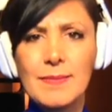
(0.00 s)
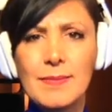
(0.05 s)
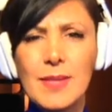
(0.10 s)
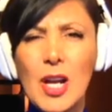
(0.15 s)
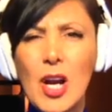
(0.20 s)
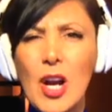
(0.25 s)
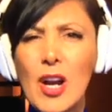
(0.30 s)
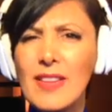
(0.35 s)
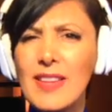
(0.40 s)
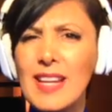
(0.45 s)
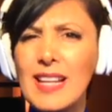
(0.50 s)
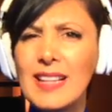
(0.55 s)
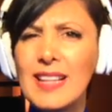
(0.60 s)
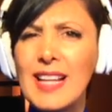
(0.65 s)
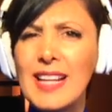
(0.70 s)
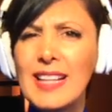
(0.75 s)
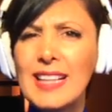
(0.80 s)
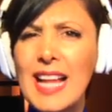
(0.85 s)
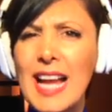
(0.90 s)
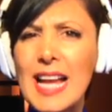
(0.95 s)
Are they
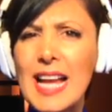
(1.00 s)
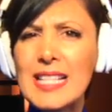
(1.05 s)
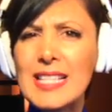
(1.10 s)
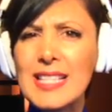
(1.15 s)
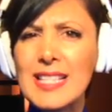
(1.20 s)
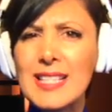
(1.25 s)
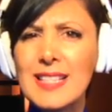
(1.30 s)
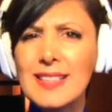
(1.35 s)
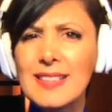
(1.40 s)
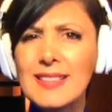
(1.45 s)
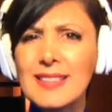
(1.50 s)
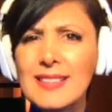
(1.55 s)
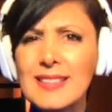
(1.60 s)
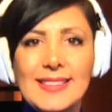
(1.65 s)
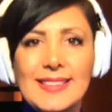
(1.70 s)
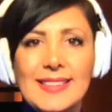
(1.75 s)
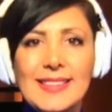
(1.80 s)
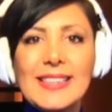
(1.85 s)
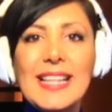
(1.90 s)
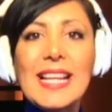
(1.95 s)
like LANs?
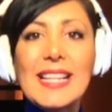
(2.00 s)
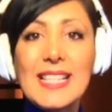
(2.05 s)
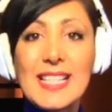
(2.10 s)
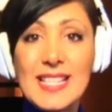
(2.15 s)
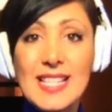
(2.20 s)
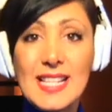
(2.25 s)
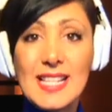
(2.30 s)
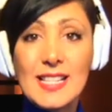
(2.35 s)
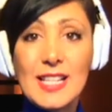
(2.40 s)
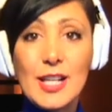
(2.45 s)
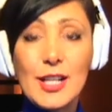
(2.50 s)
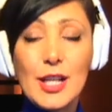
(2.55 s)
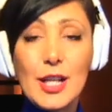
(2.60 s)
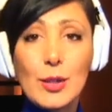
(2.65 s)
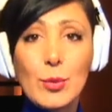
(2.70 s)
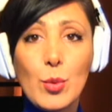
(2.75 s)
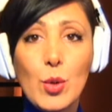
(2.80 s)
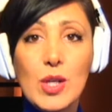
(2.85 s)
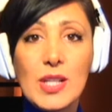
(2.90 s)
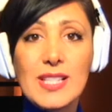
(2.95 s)
Data center
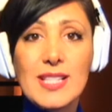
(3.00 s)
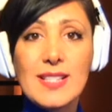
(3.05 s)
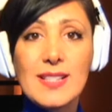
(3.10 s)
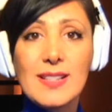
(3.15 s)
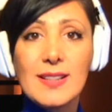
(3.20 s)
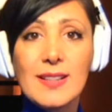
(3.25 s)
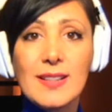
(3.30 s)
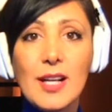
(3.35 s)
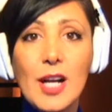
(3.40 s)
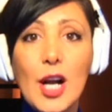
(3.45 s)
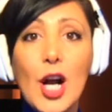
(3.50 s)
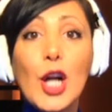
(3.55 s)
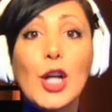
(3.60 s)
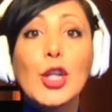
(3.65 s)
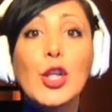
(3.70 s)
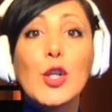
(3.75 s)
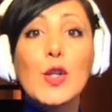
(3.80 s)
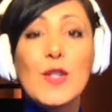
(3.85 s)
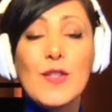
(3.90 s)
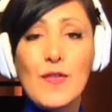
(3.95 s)
networks are
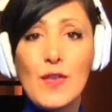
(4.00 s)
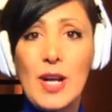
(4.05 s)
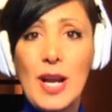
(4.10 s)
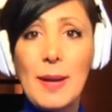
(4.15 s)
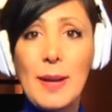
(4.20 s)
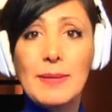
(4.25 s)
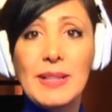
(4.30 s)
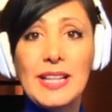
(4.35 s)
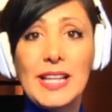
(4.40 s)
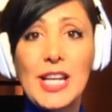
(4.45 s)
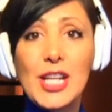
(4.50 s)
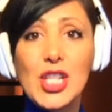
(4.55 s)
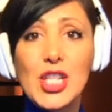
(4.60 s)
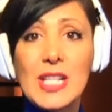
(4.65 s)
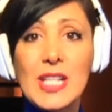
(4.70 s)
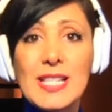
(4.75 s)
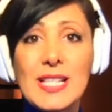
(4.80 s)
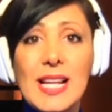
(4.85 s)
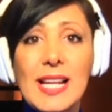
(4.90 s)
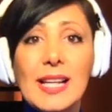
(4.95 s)
used for
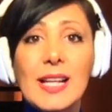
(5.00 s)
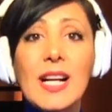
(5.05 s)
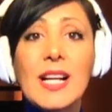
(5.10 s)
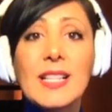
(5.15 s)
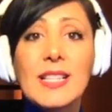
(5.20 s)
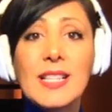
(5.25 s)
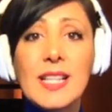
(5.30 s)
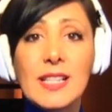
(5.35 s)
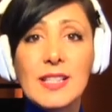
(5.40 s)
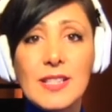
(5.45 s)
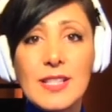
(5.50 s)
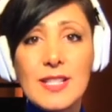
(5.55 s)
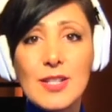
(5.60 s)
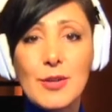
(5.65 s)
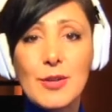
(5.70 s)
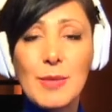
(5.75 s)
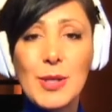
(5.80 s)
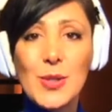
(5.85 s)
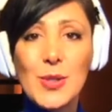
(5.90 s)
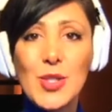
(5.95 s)
applications like content
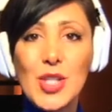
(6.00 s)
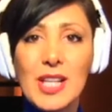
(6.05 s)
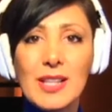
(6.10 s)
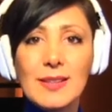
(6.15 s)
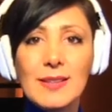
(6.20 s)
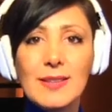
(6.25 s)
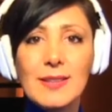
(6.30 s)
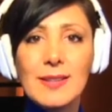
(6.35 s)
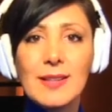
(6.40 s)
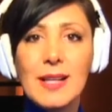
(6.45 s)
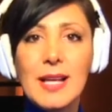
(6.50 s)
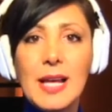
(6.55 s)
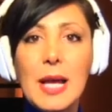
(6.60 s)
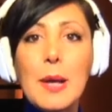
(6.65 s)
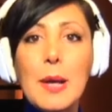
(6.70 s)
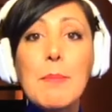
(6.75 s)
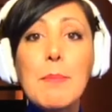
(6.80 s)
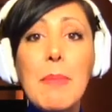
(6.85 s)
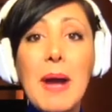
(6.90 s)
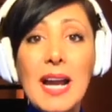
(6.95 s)
distribution,
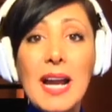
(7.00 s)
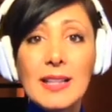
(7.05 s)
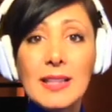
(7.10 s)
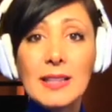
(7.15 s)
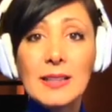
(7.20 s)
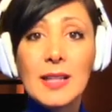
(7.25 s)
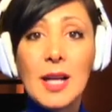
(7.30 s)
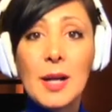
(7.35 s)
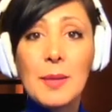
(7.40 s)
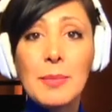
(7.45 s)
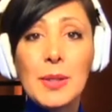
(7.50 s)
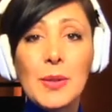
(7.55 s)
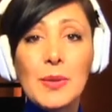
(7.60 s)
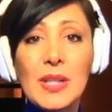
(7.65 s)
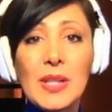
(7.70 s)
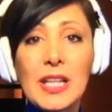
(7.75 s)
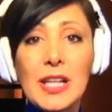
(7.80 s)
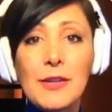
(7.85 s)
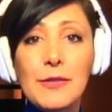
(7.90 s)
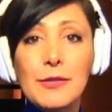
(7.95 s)
parallel
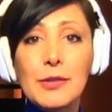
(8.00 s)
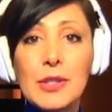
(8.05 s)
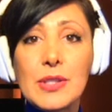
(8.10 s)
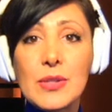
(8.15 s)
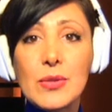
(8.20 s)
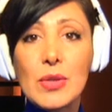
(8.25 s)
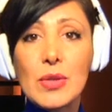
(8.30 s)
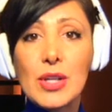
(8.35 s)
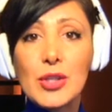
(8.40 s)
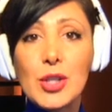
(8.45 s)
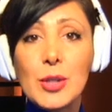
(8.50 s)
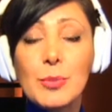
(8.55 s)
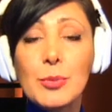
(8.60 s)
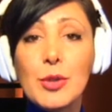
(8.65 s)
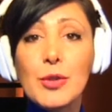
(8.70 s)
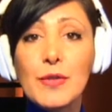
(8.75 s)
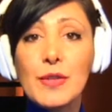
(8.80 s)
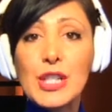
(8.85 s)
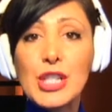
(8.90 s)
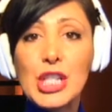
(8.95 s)
computing infrastructure
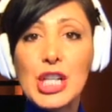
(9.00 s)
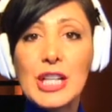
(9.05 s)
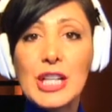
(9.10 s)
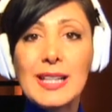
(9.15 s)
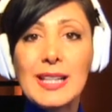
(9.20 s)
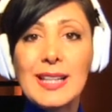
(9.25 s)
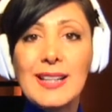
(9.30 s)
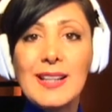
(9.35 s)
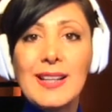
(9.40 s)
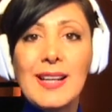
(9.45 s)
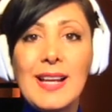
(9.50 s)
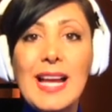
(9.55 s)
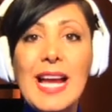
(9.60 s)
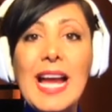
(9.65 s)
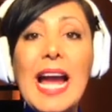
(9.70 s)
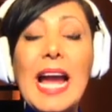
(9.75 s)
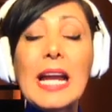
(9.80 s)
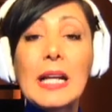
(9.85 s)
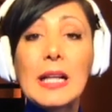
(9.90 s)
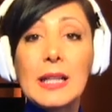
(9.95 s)
provision,
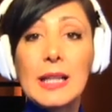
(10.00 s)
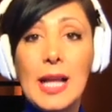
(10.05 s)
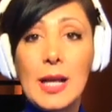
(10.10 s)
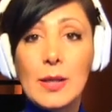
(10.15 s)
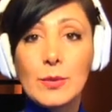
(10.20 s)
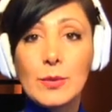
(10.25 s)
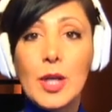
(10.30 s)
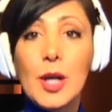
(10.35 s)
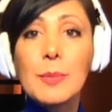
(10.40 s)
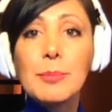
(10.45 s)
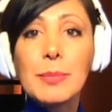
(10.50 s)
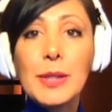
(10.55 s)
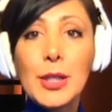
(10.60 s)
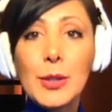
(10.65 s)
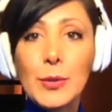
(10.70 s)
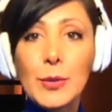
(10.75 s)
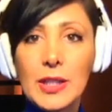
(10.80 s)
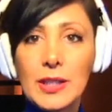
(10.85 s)
and cloud computing.